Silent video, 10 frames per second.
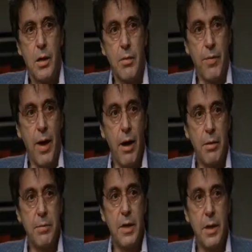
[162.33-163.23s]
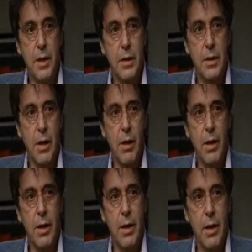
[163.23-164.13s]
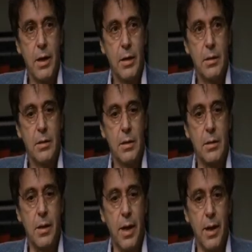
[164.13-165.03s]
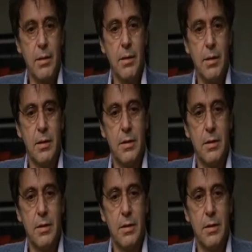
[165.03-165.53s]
You fire me, okay? Again?